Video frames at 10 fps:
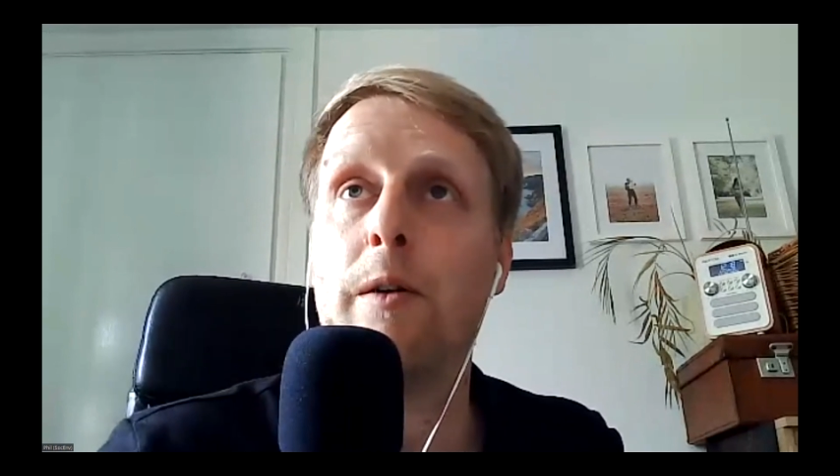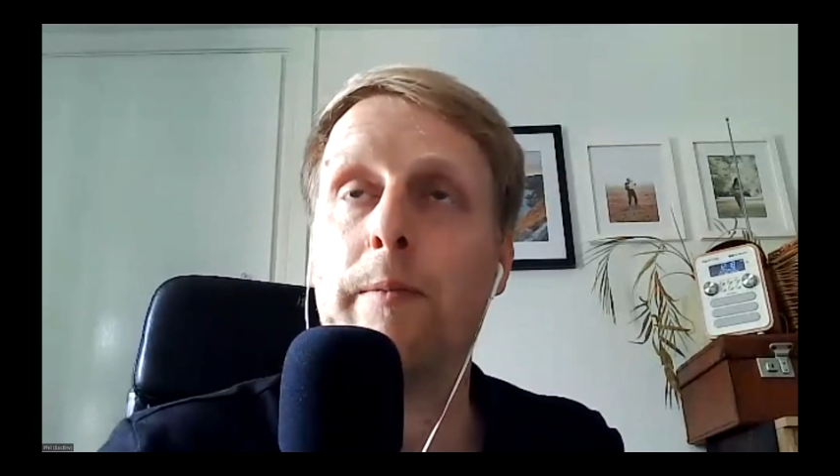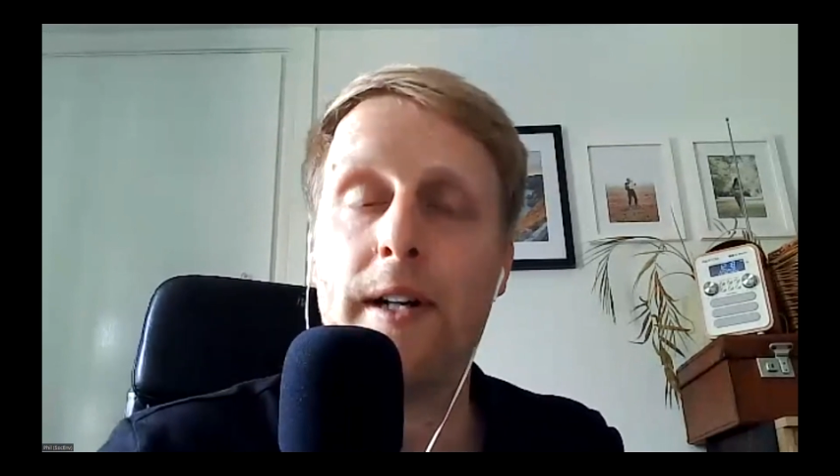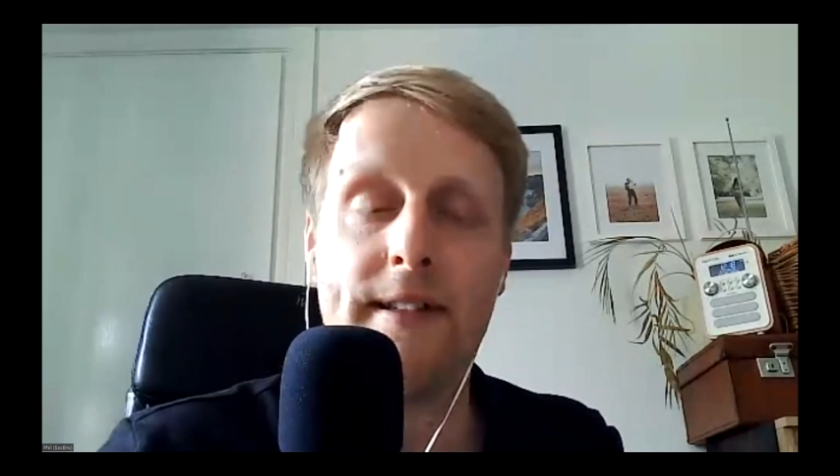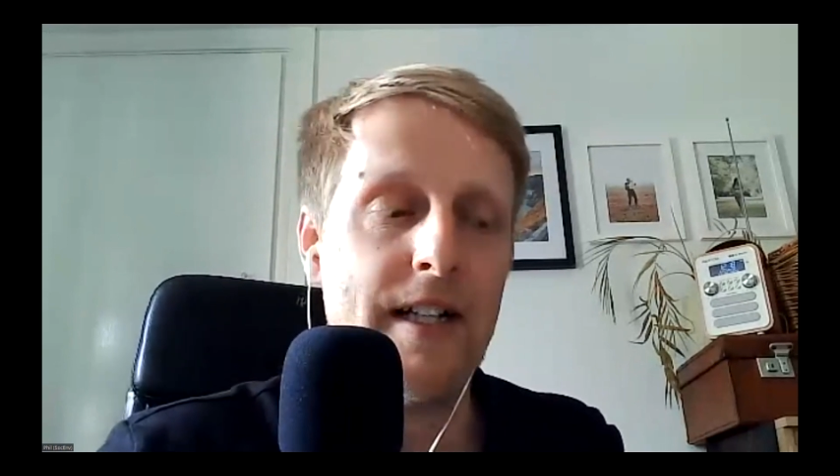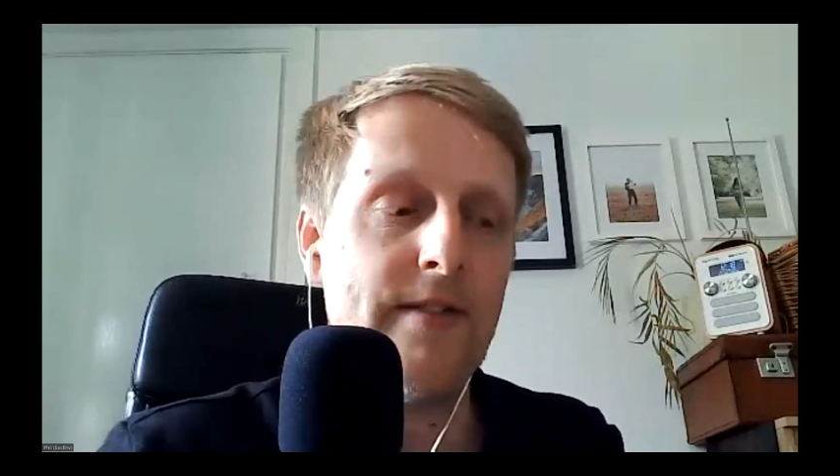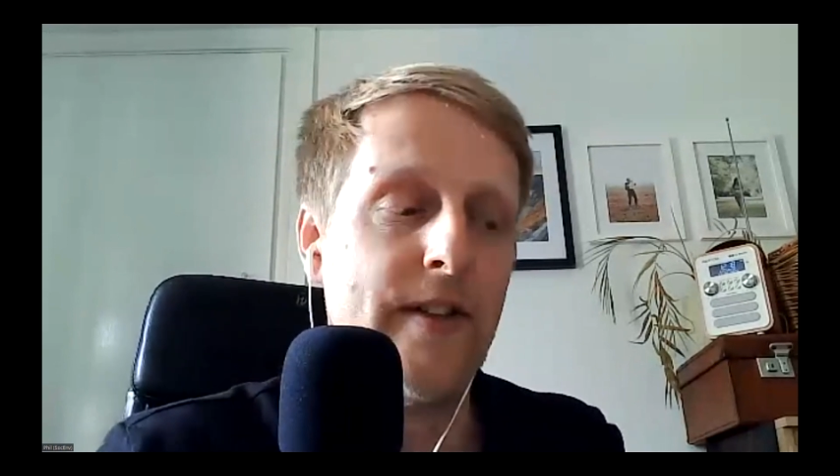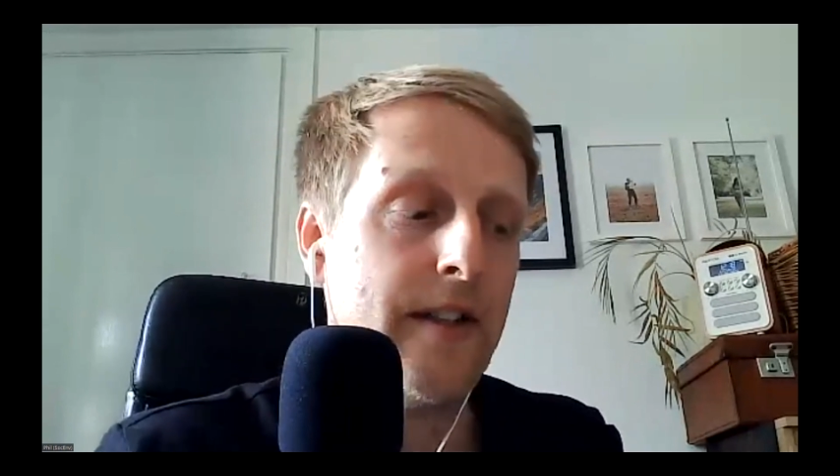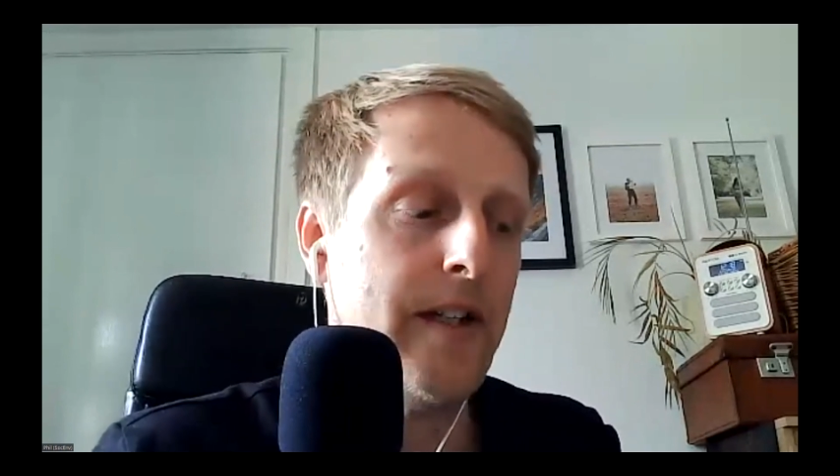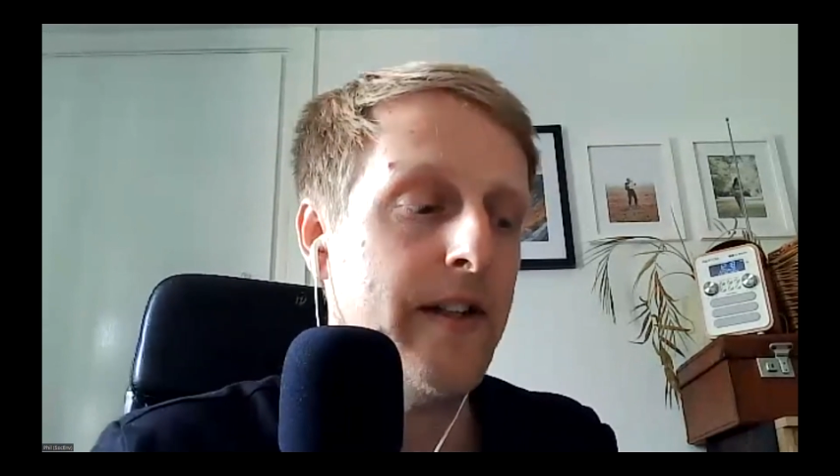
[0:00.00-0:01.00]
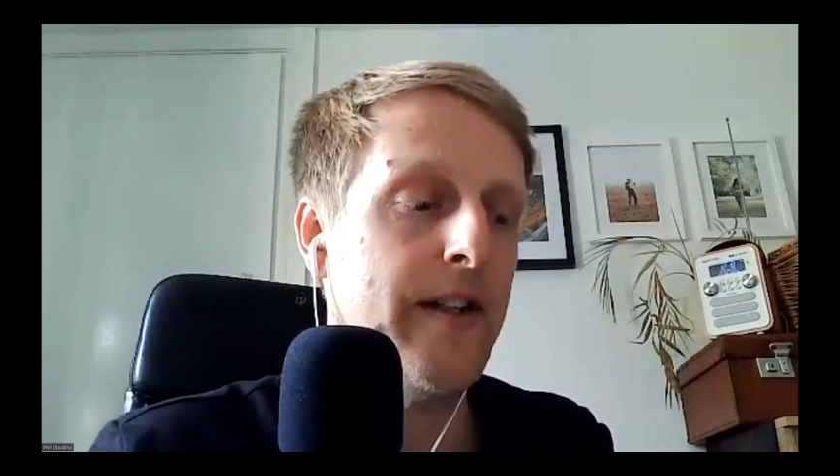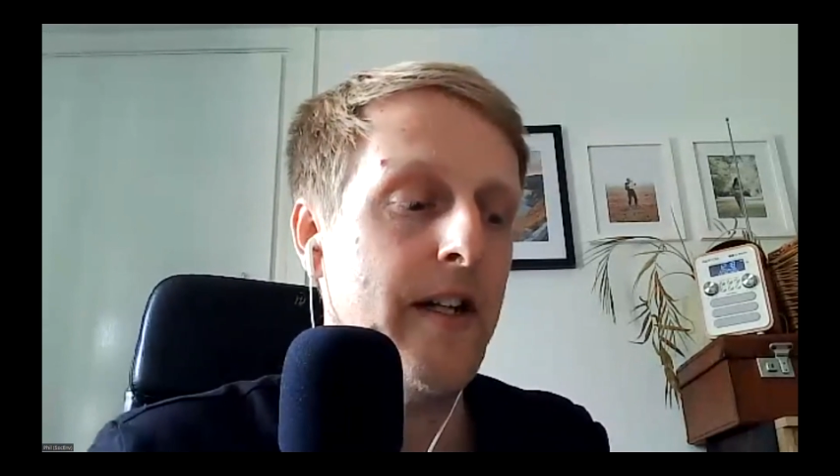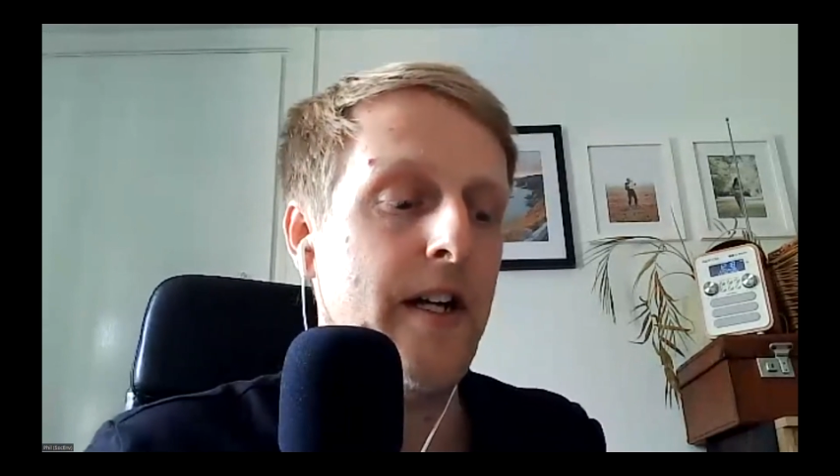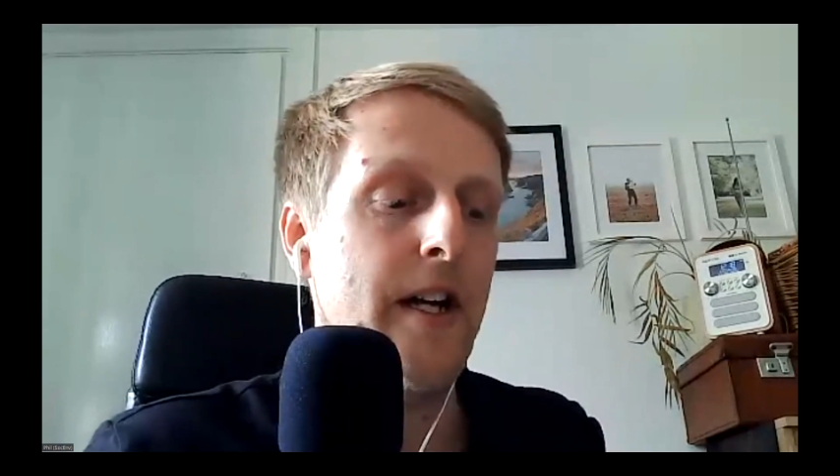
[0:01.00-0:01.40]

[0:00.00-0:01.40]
job by the sounds of it. Good.